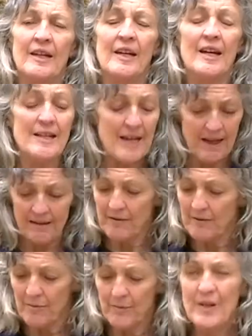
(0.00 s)
And yet,
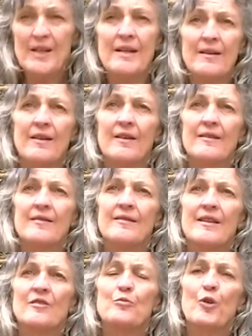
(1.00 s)
beneath us,
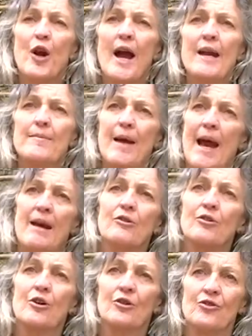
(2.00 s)
there's prime
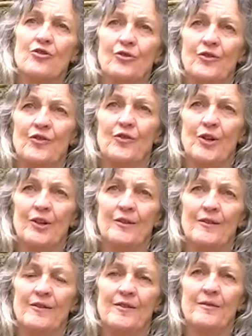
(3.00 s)
agricultural
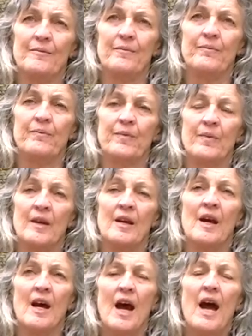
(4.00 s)
soils.
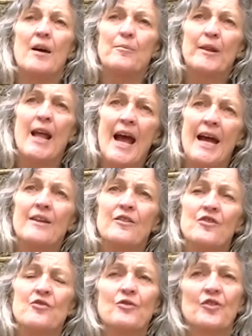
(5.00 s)
Our plan
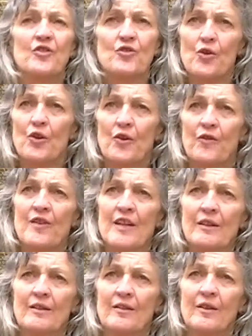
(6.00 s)
is to restore the
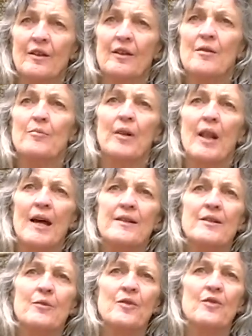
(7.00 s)
field and plant it with